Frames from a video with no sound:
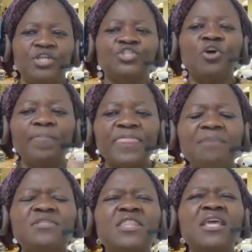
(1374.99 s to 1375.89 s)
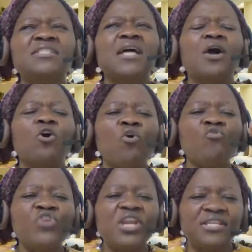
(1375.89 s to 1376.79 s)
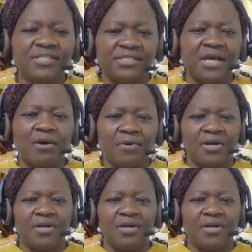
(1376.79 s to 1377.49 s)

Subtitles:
Sometimes things can go really sour.